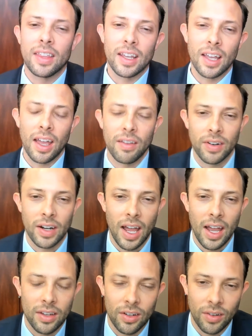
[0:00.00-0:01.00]
I
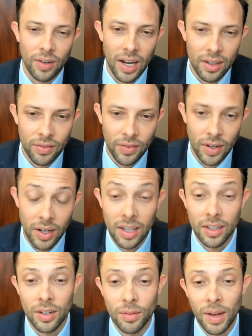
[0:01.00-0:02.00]
forgot to transfer
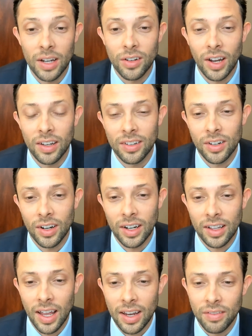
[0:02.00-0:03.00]
into my trust during
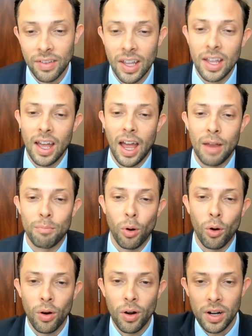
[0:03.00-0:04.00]
life, I
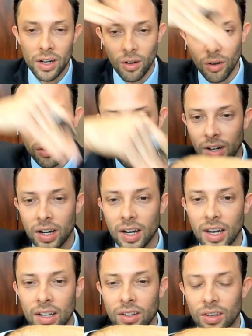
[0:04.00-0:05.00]
pour it over
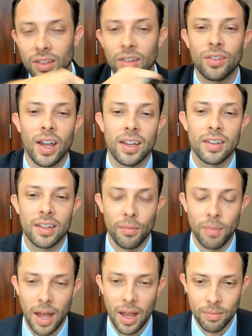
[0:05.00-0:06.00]
into the trust
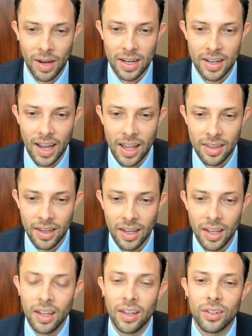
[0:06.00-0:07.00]
upon my death.
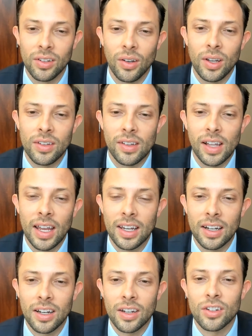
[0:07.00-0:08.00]
So it's like
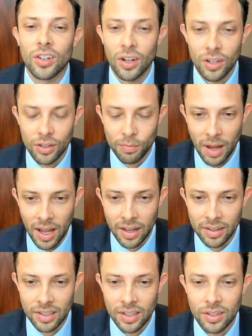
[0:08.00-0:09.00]
an insurance
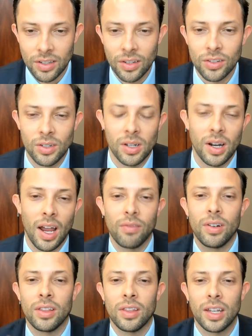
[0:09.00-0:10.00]
policy to ensure
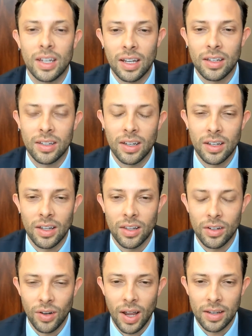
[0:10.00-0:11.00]
everything gets into the
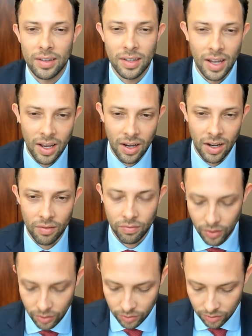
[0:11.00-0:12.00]
trust and
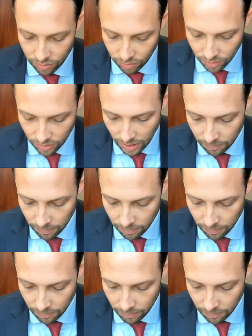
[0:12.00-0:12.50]
flows through it.